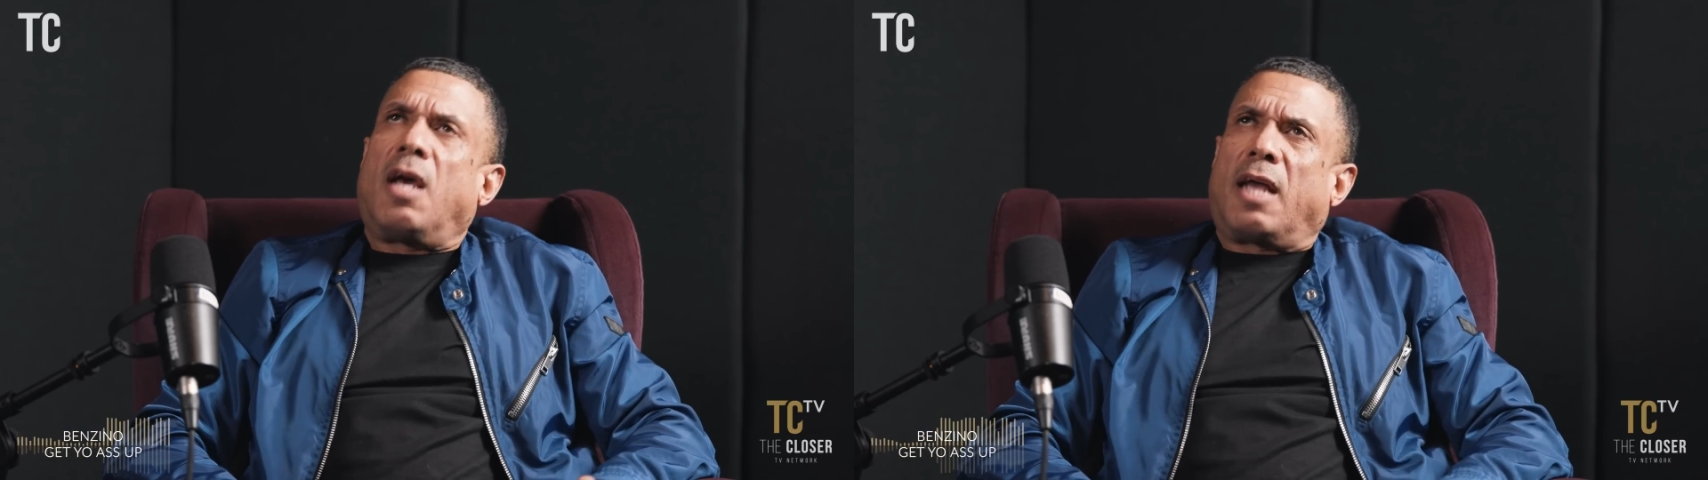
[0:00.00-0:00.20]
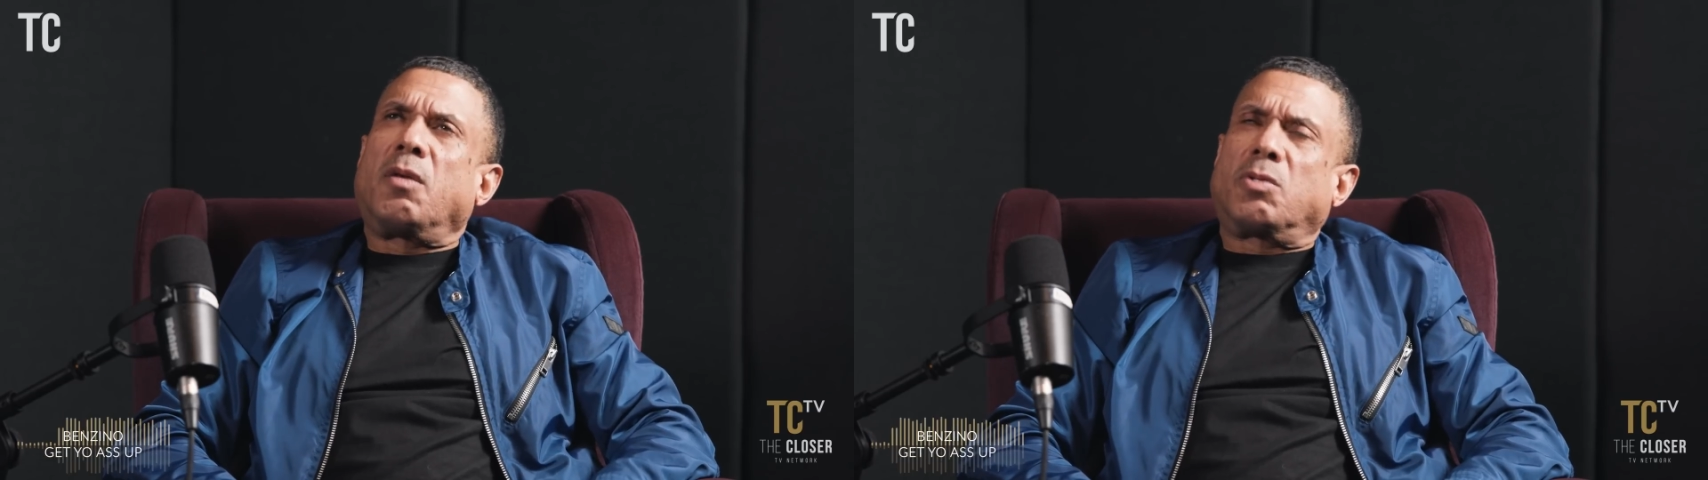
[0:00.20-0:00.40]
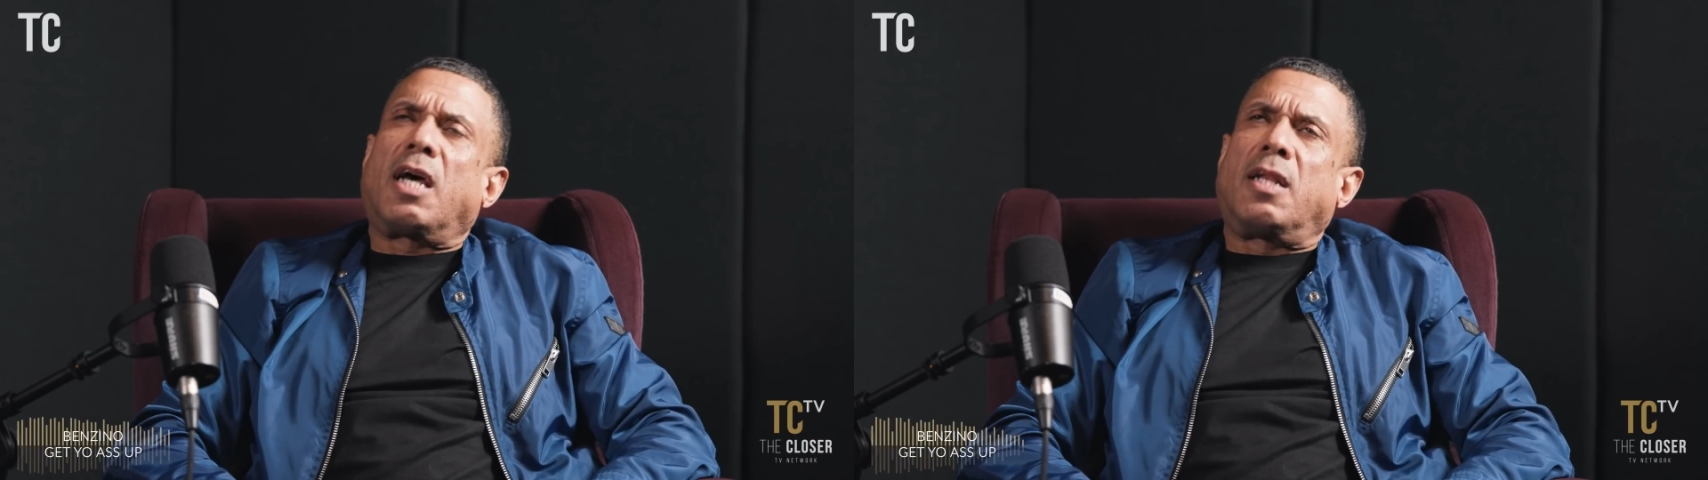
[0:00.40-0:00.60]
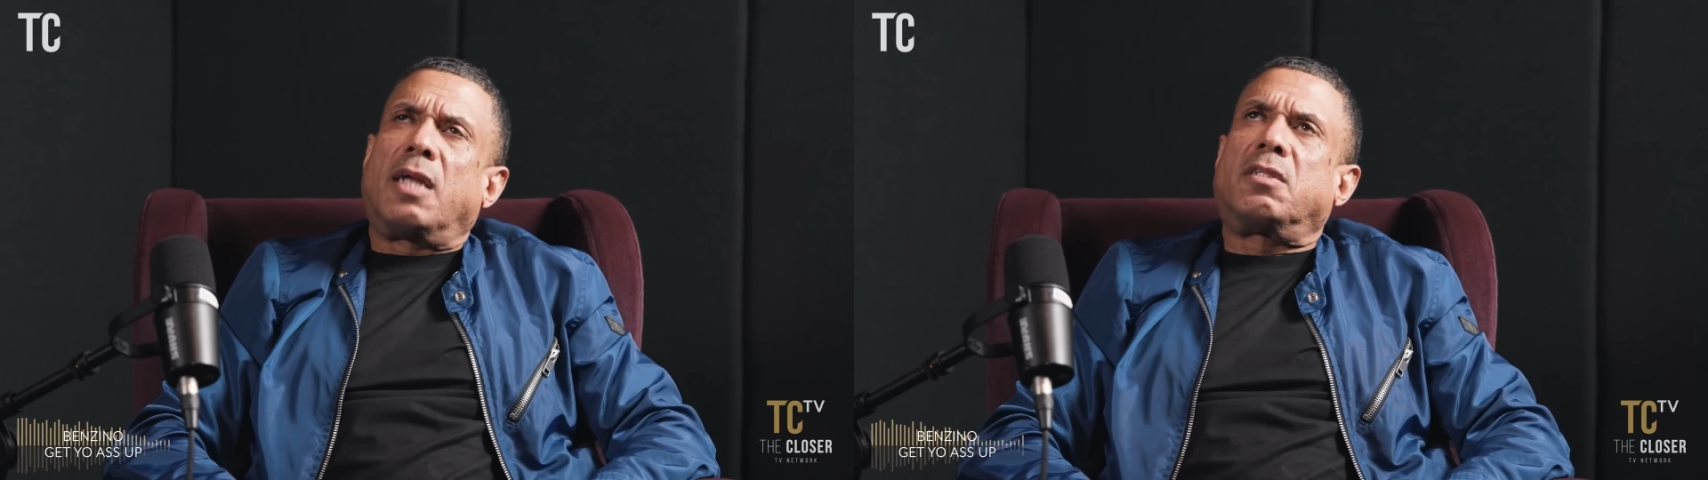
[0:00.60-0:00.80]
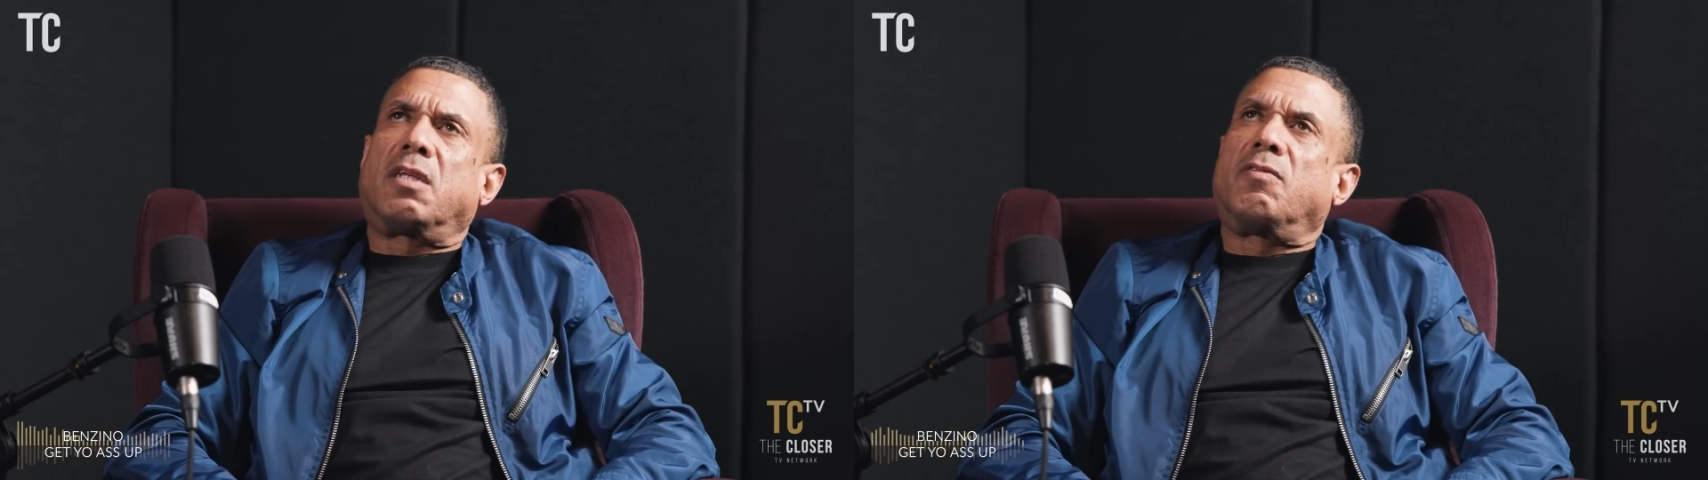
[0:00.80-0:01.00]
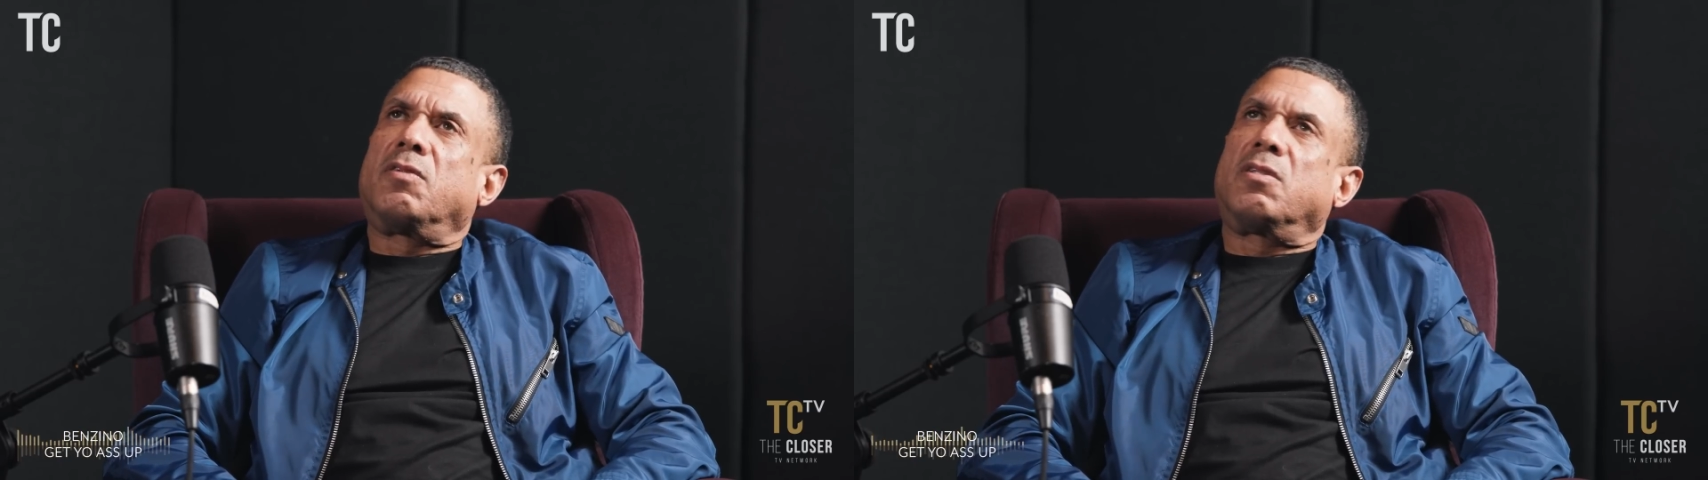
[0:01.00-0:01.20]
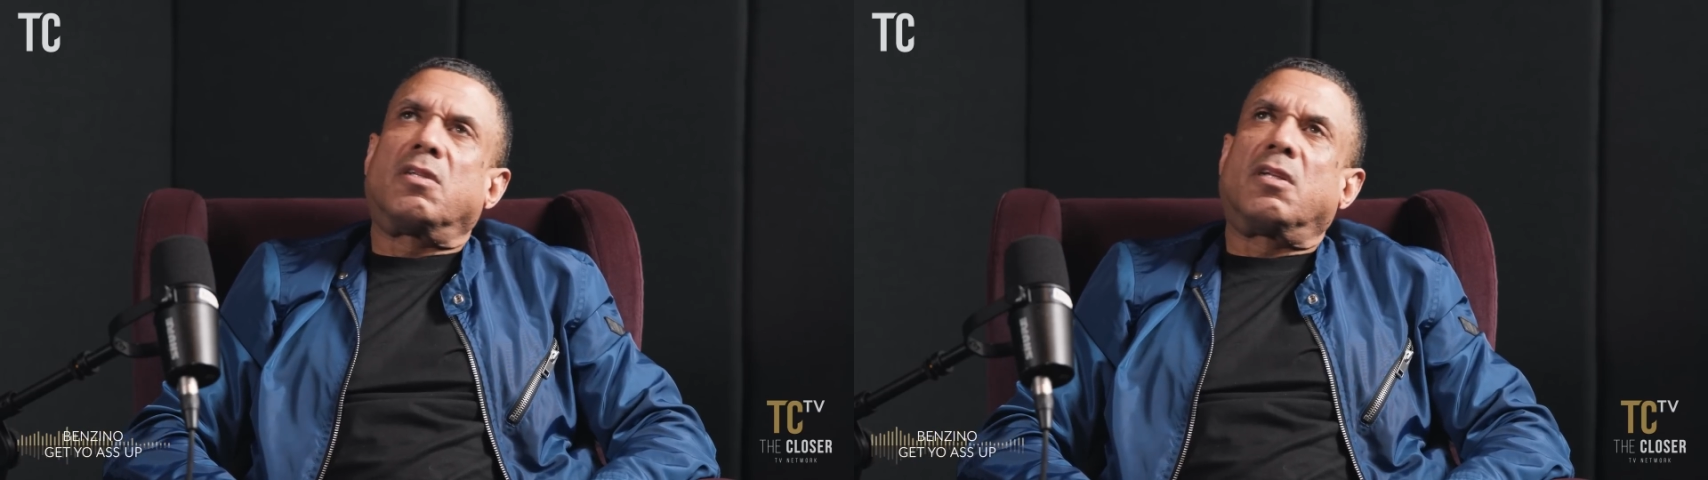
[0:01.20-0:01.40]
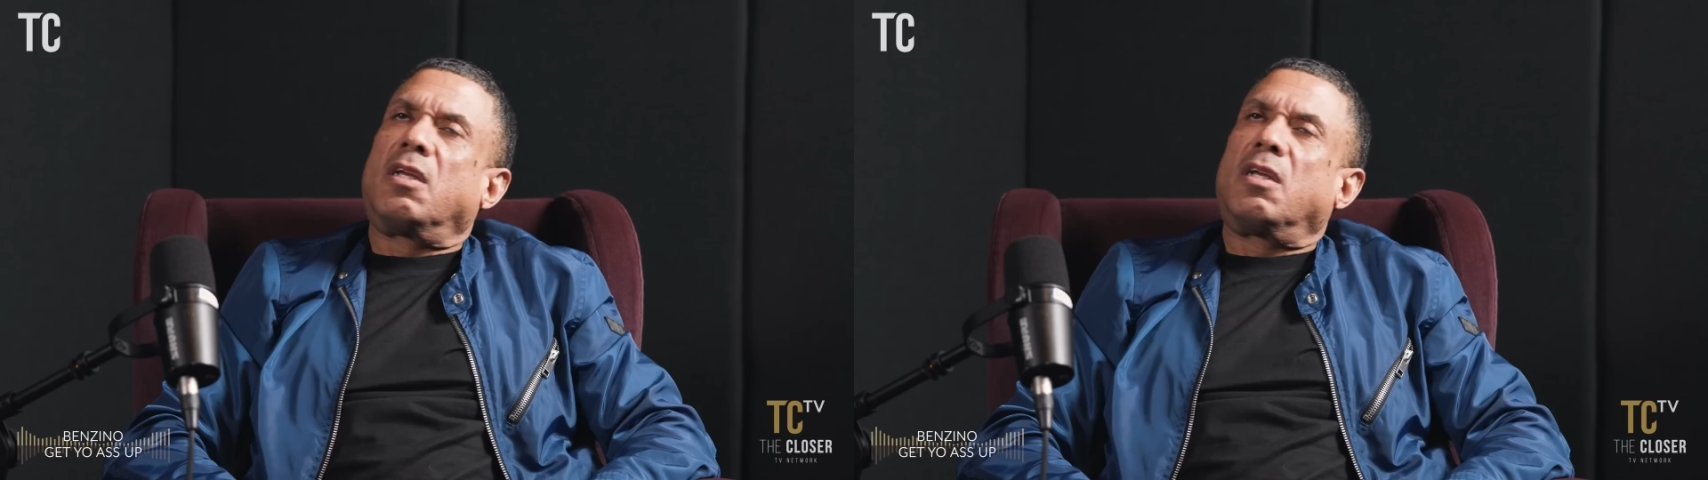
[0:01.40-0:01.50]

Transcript: I think it was Hot 97.